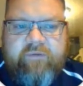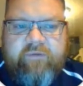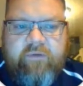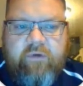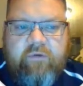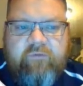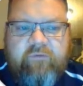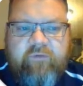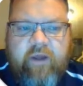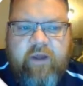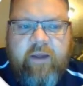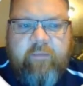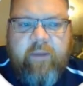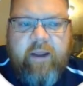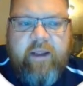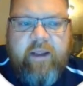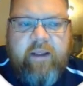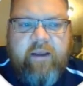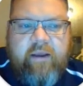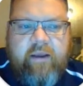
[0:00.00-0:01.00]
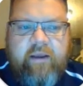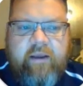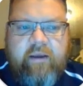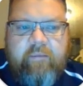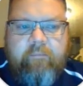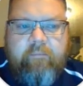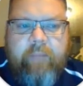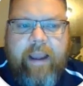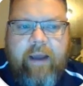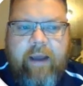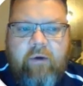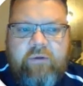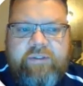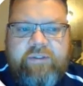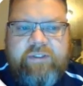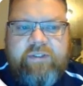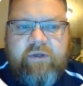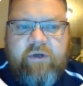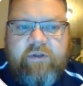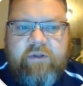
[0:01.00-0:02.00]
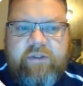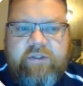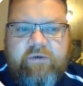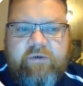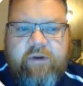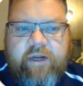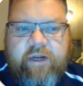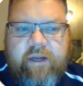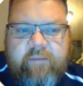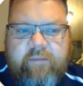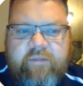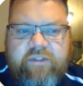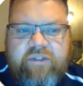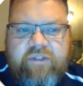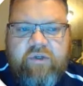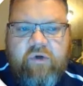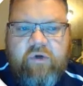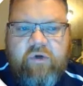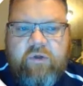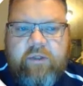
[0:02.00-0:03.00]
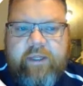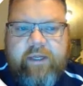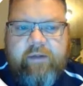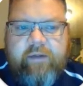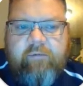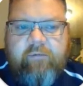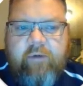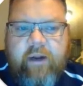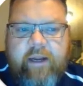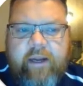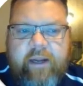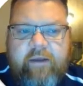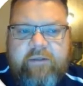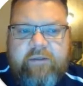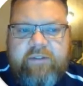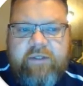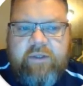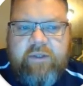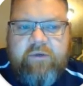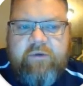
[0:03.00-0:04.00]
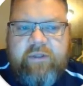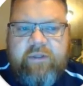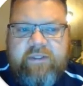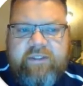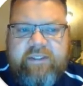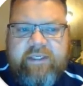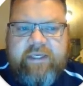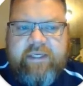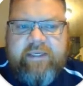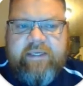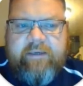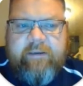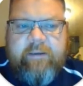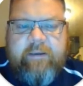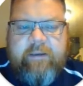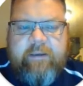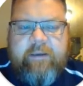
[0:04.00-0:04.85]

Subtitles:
If you could find my mouse on the screen, I'm circling it right now so you can see it.